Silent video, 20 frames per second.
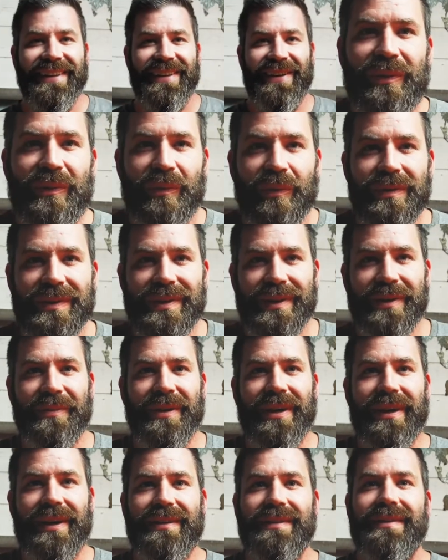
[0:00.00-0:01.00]
What's up
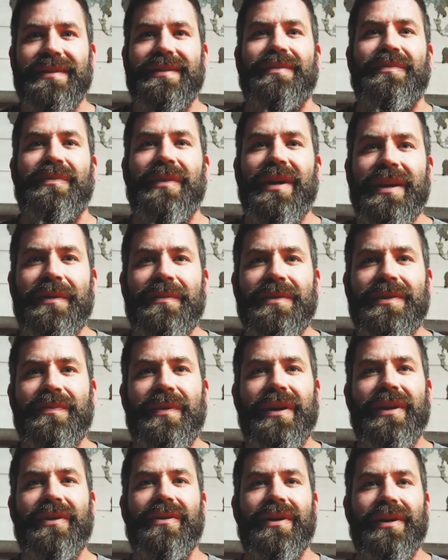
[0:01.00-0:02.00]
guys? My name is
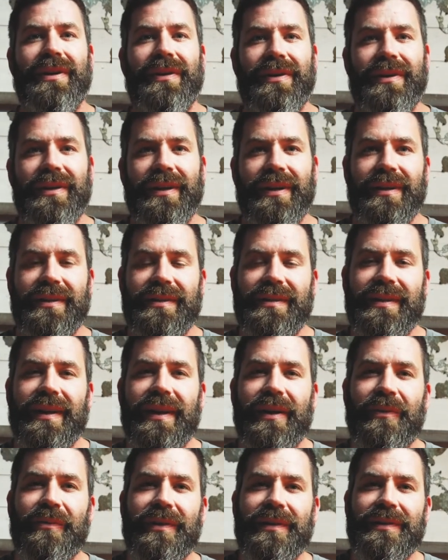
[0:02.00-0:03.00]
Michael Hunter and
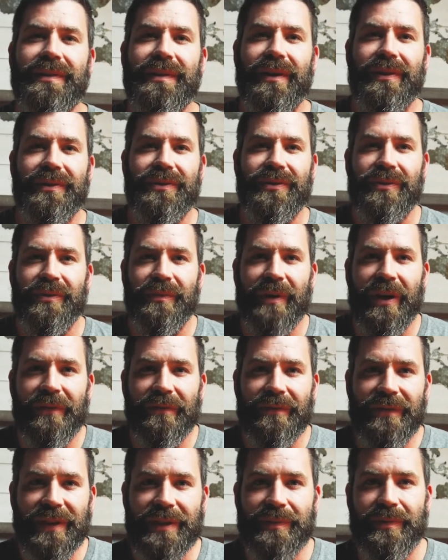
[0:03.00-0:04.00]
today I want to talk to you
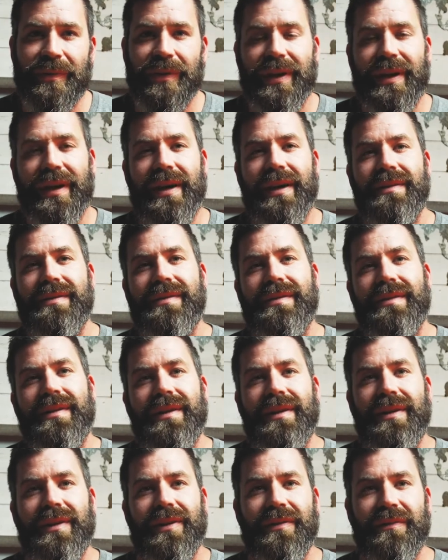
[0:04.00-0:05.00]
about Facebook ads.
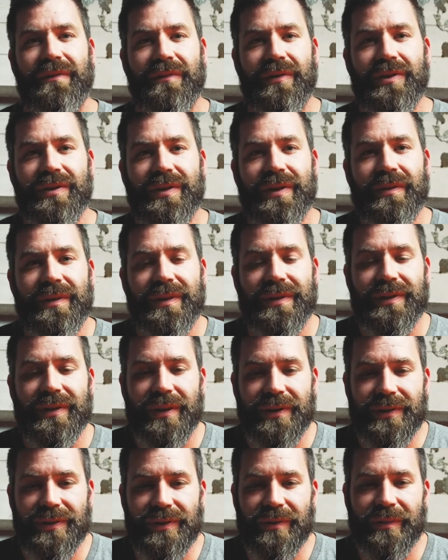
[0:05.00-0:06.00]
First I want to
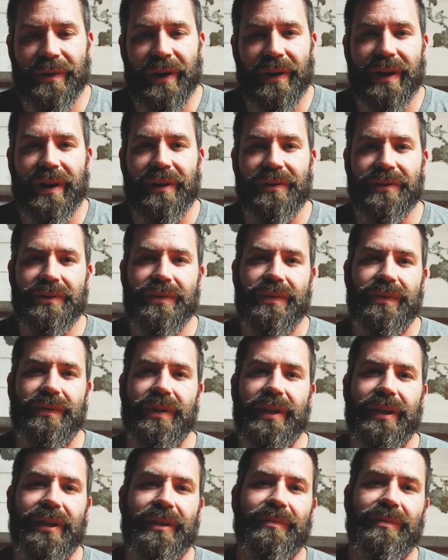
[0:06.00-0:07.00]
talk to you about how useful
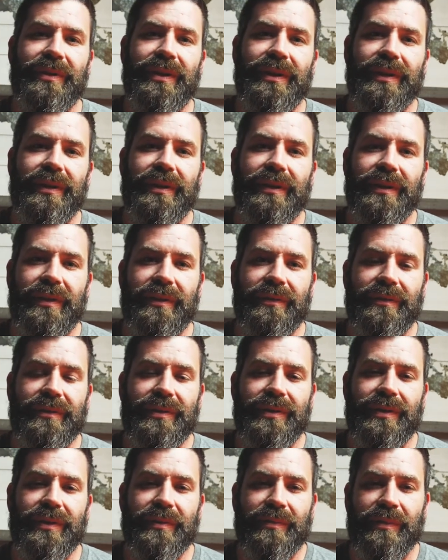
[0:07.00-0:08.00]
they can be
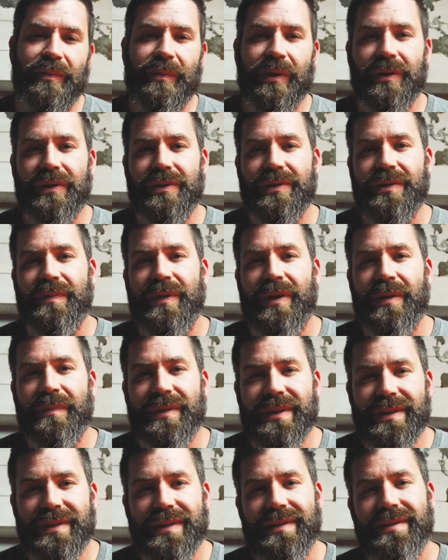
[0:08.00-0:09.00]
to promote your small
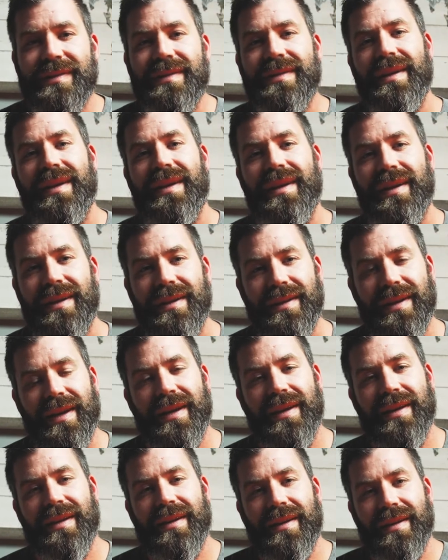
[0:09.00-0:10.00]
business
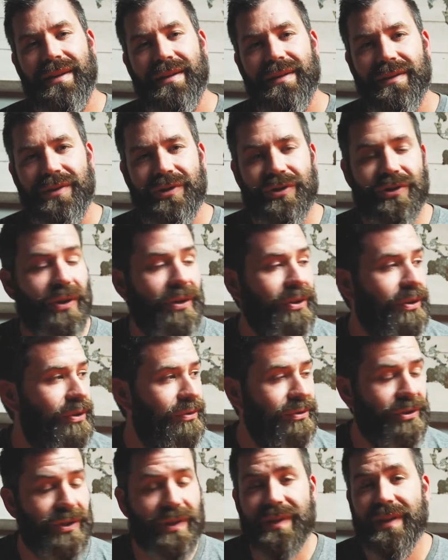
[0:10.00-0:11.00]
and show
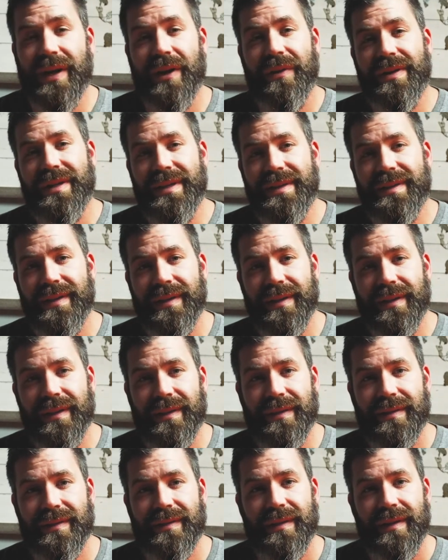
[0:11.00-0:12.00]
you just how easy it
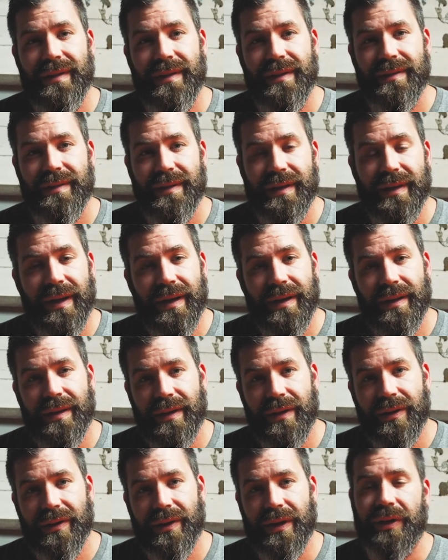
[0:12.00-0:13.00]
is to get in
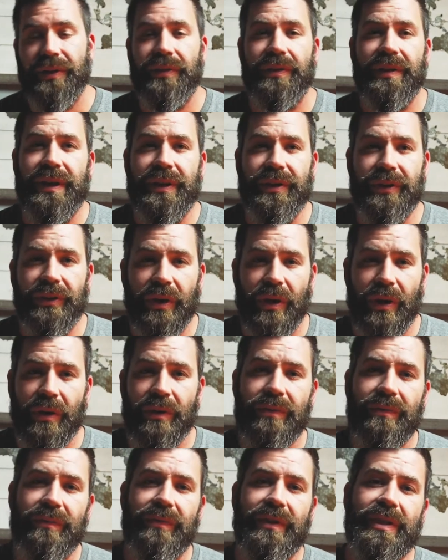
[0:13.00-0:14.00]
there and create your
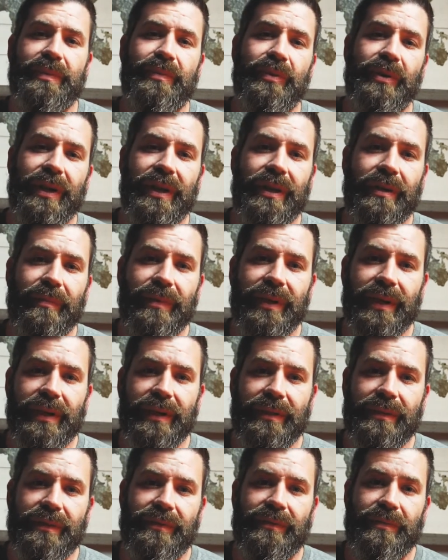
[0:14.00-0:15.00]
own Facebook
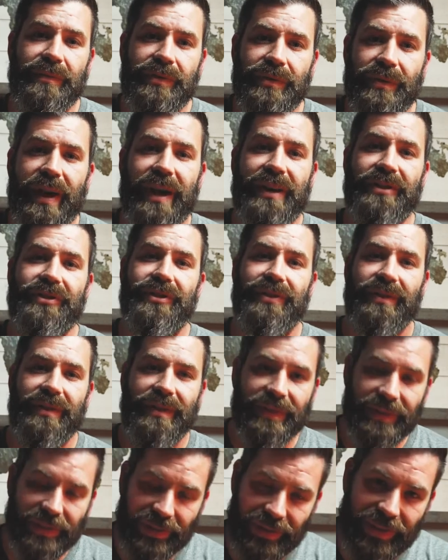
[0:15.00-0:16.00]
campaigns from scratch.
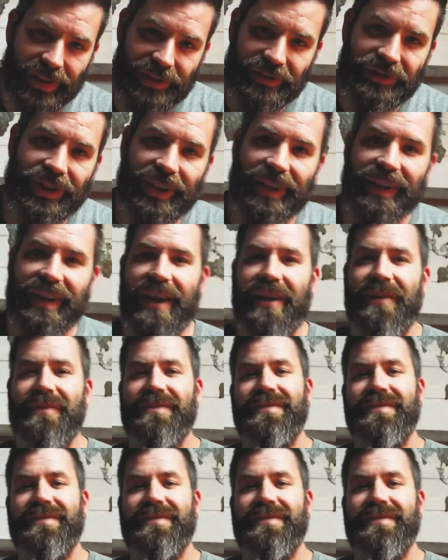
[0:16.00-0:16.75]
Let's check it out.